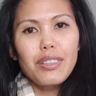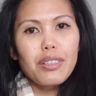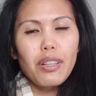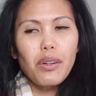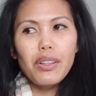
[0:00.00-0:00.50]

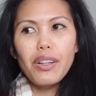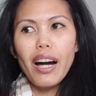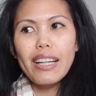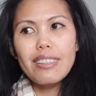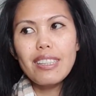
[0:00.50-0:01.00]
So
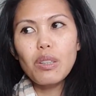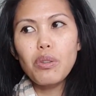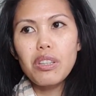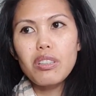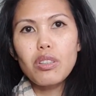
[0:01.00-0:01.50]
I stick
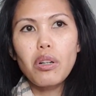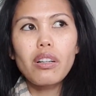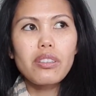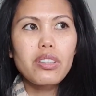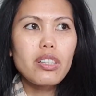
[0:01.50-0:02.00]
with these
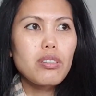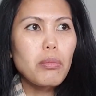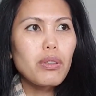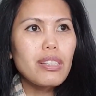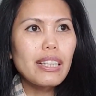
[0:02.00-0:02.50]
colors. It's
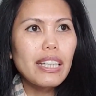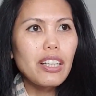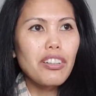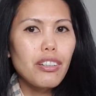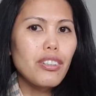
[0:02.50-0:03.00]

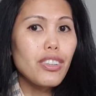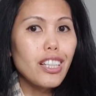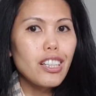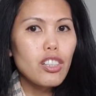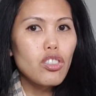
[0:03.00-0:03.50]
mostly
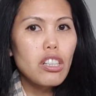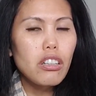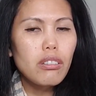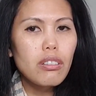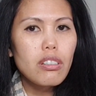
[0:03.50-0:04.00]
earthy
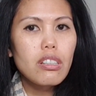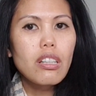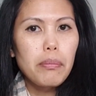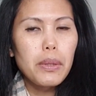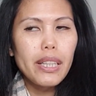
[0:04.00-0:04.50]
tones
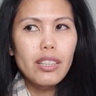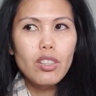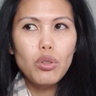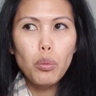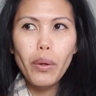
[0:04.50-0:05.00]

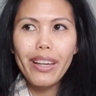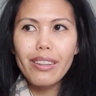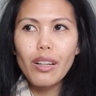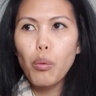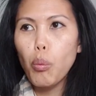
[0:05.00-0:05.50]
mixed with
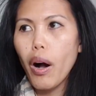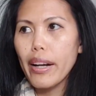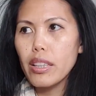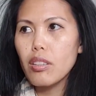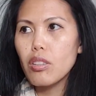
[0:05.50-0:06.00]
white.
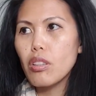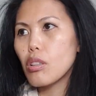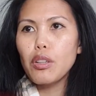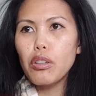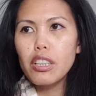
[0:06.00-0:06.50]

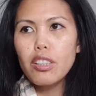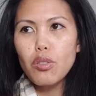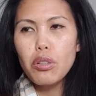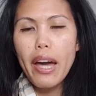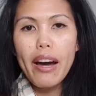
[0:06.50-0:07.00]
In order
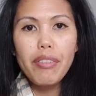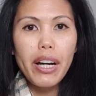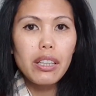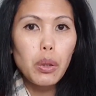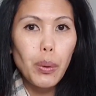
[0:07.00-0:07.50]
to have
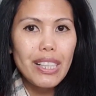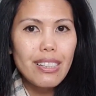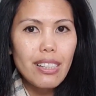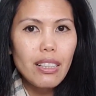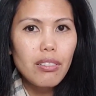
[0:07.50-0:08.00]
a
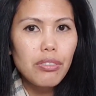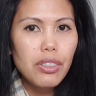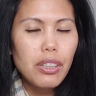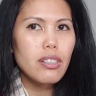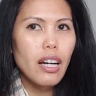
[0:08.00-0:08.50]
cohesive
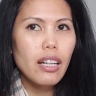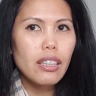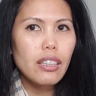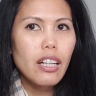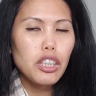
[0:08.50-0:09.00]

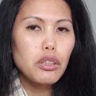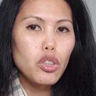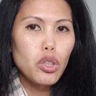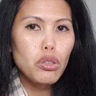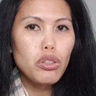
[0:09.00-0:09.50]
design, you
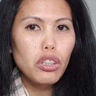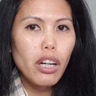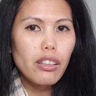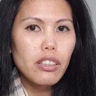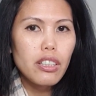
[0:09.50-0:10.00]
choose
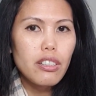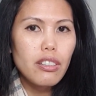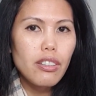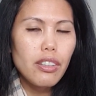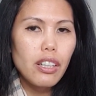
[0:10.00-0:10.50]
colors
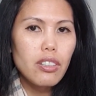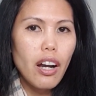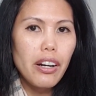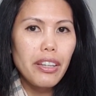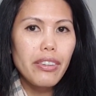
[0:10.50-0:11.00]
that
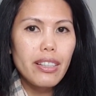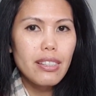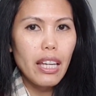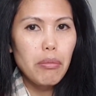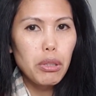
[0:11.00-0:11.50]
are in the
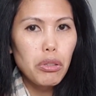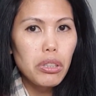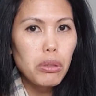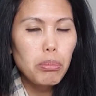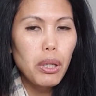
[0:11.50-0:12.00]
same
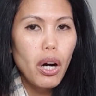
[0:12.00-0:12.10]
group